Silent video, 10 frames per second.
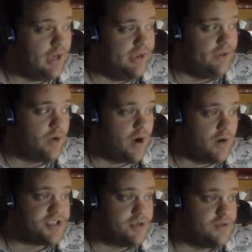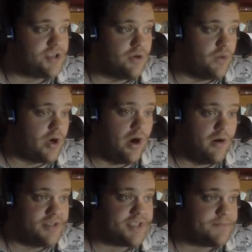in regards to certain
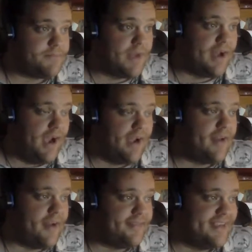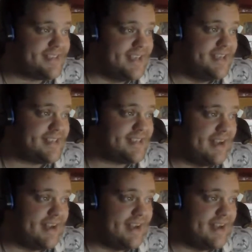regards, I think is decent.